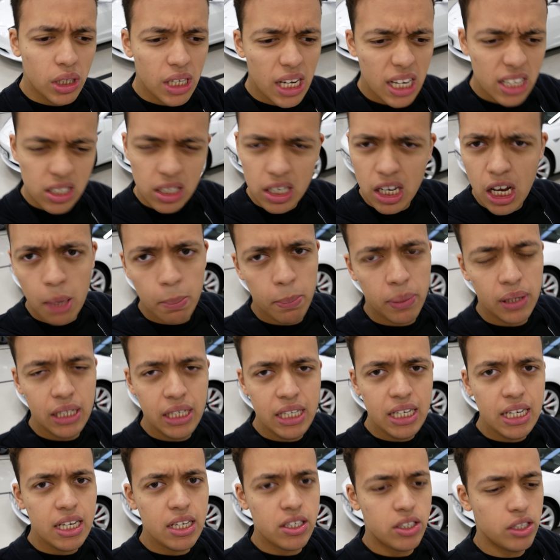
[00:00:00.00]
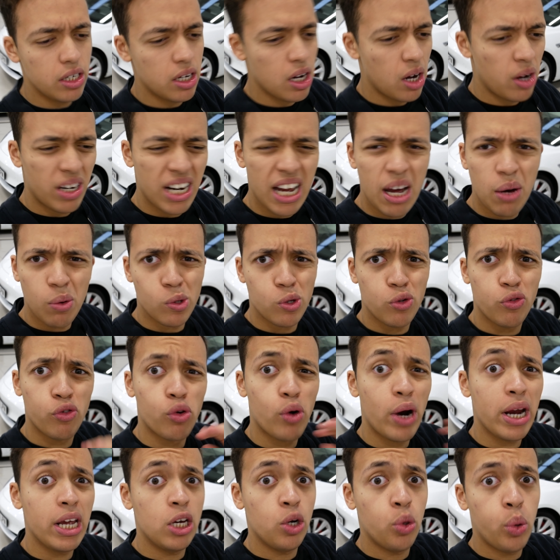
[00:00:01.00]
S a couple of years ago and that was
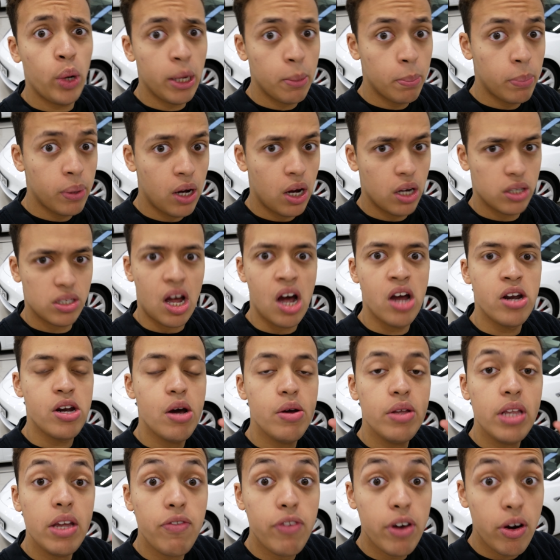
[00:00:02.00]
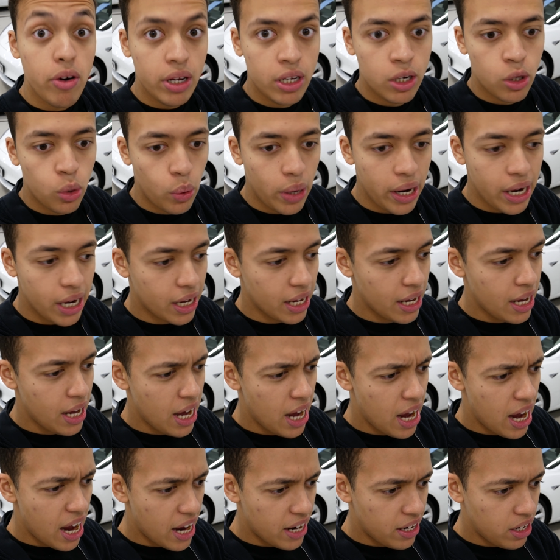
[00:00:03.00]
for a quick blast. I know they're very quick
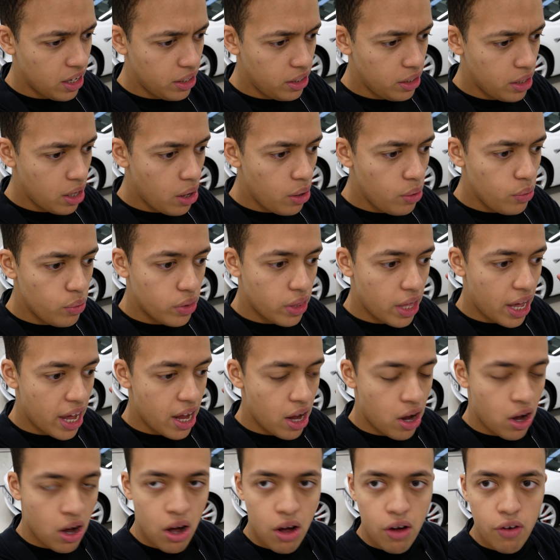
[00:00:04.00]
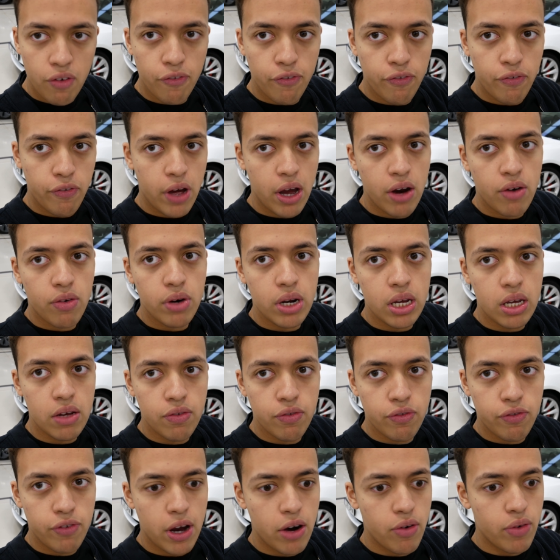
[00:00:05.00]
and I know they are very,
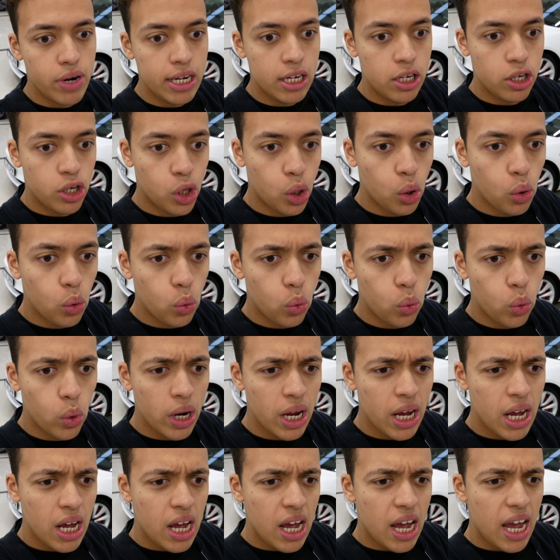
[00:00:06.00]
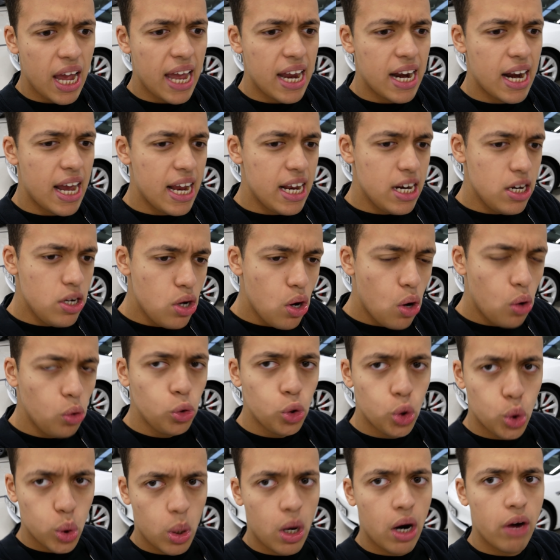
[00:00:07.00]
very cool in a
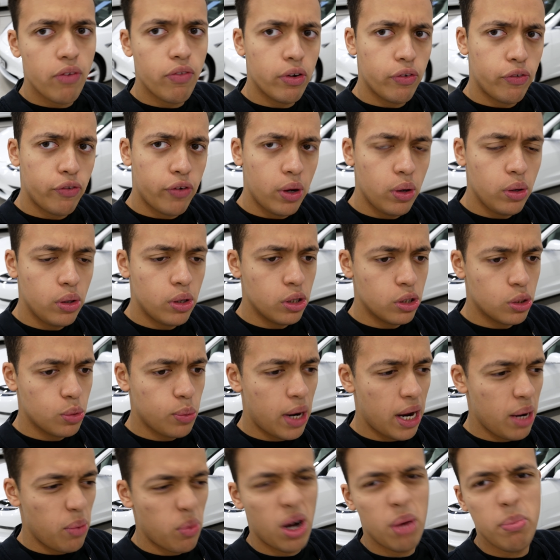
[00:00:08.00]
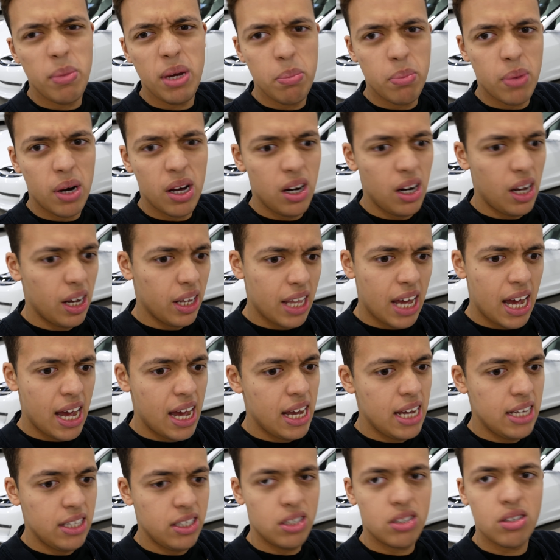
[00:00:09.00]
non-driver focused way. What I mean by like that
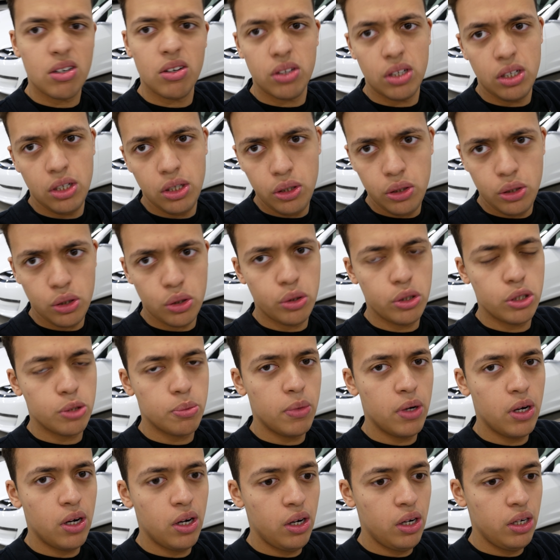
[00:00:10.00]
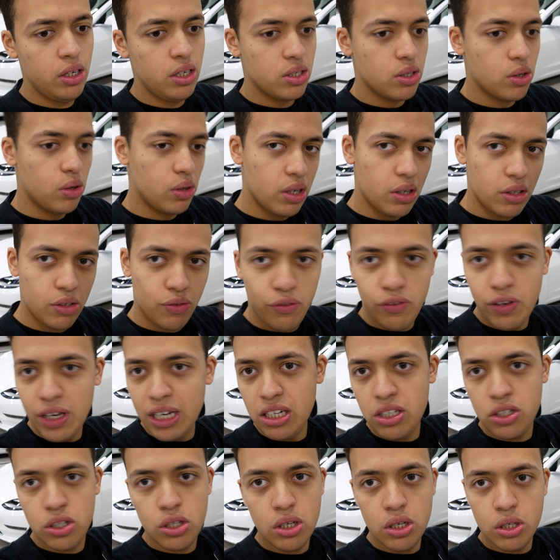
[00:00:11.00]
is it's got the ludicrous mode, it's got those
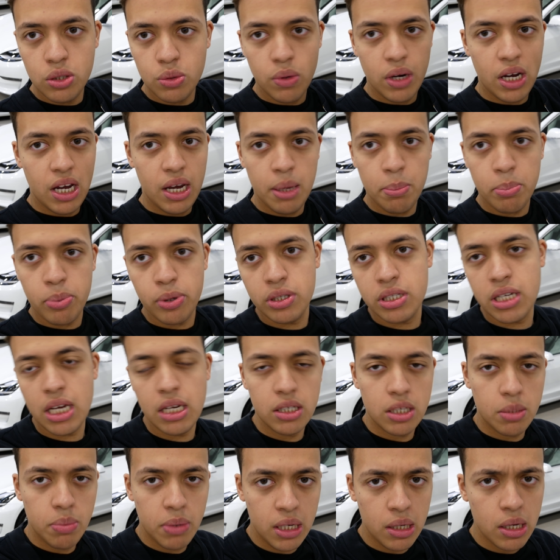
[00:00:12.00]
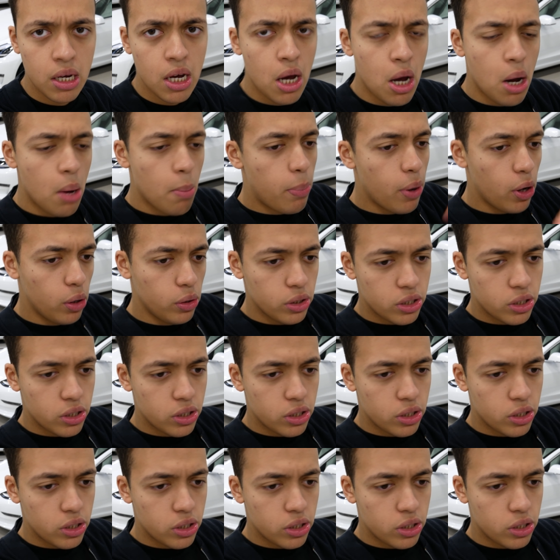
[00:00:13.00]
features where it pretends to be Bond